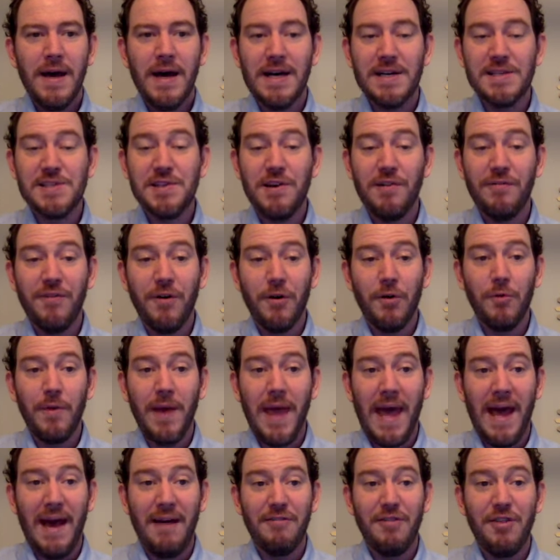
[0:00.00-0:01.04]
So far,
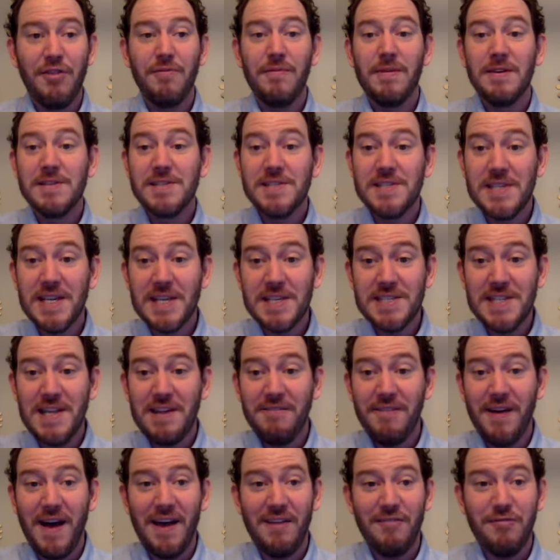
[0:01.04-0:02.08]
we have
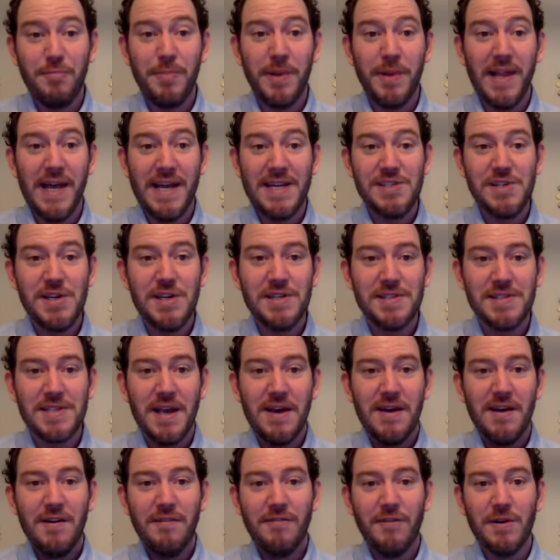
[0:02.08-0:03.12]
65 pledges
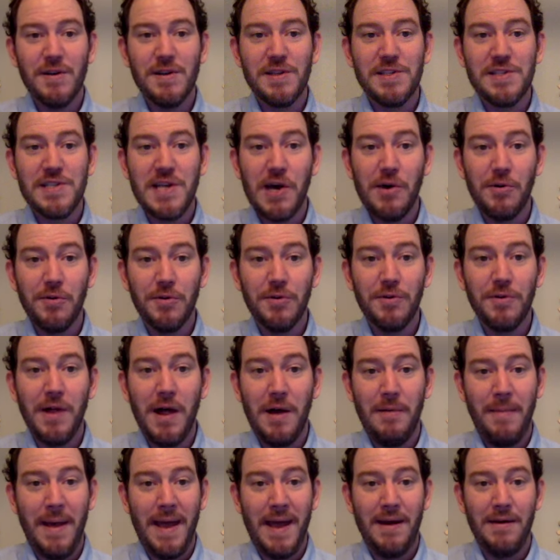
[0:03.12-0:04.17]
for a total
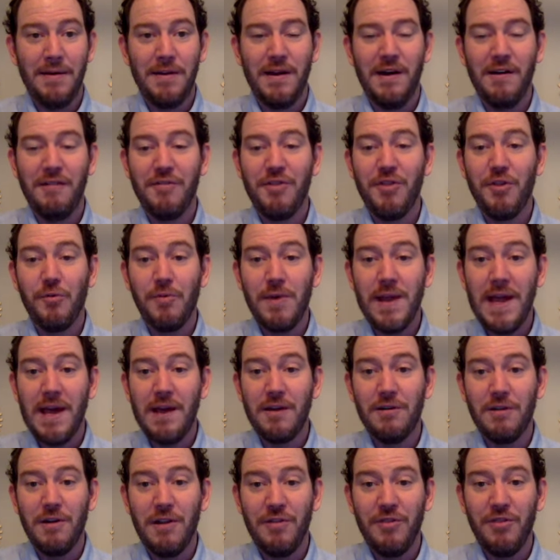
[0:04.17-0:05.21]
amount of
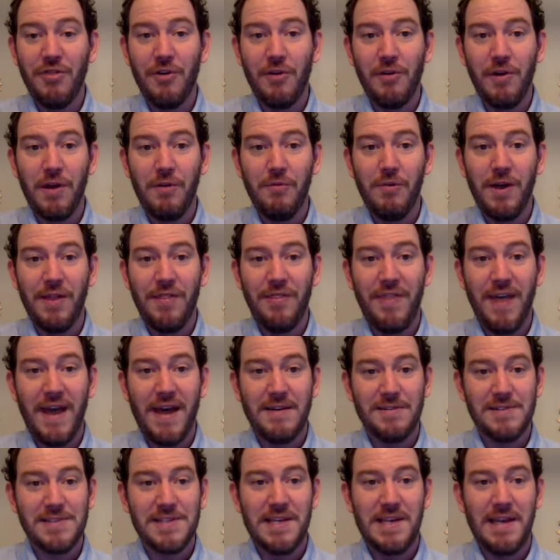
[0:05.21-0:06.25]

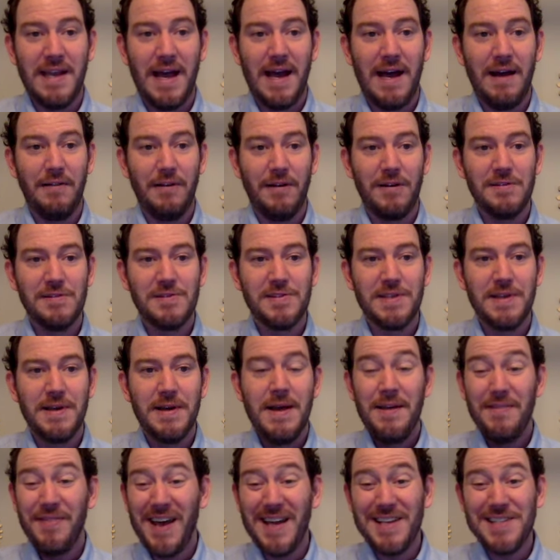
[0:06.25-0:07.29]
$331,000.
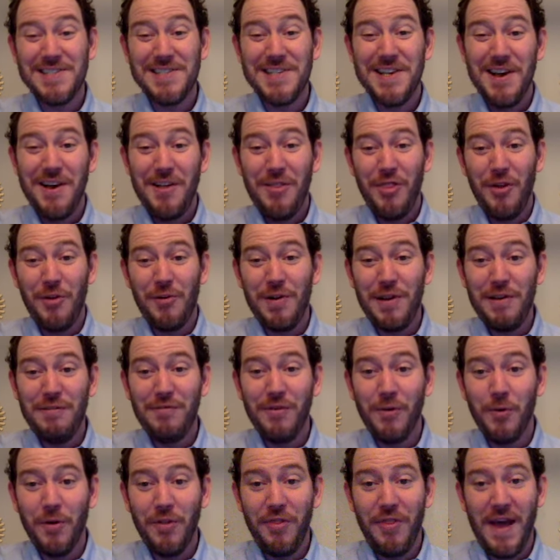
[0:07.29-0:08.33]
That's
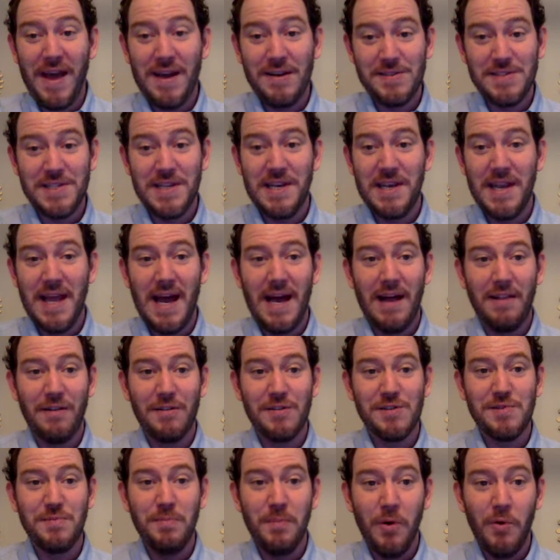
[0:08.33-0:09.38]

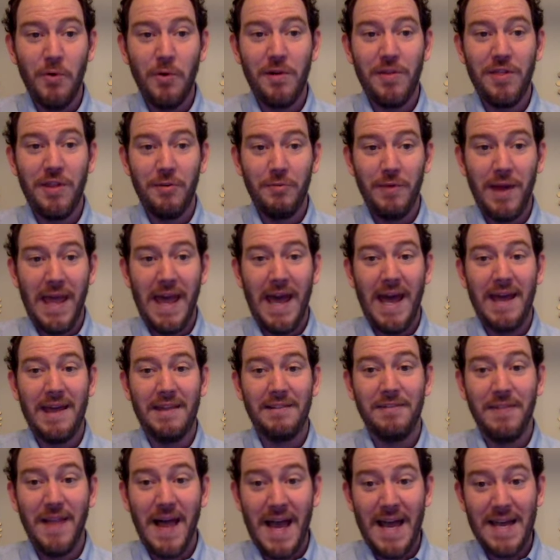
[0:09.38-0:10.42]
$34,000 more than we
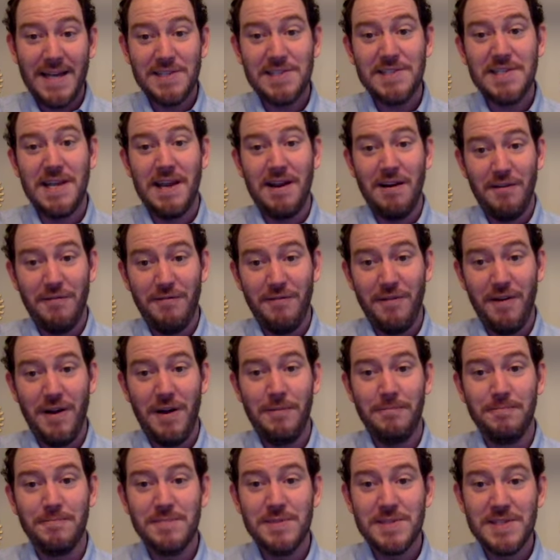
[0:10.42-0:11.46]
had last year
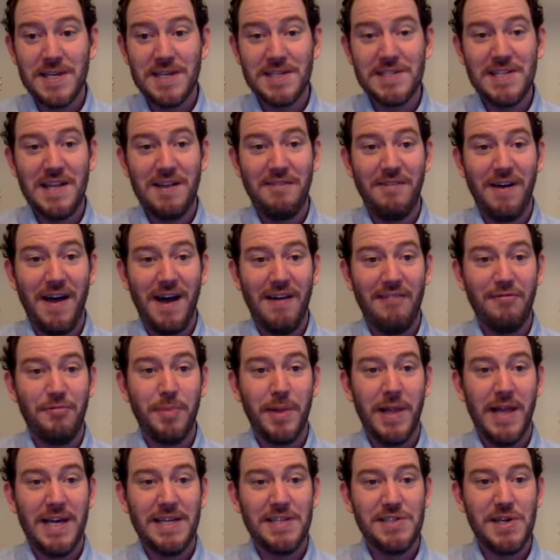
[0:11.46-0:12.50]
from 65
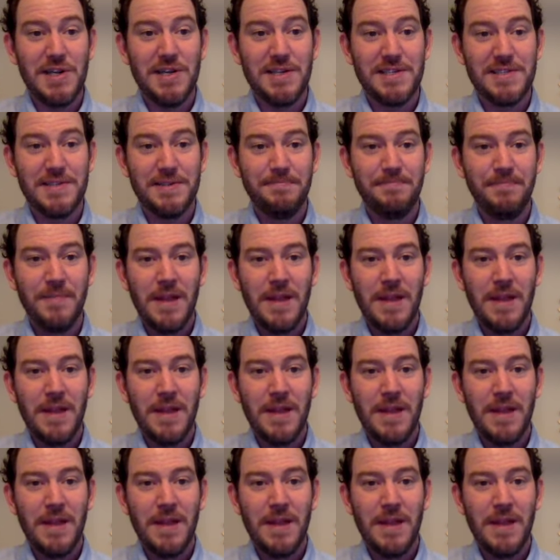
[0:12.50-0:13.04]
pledges.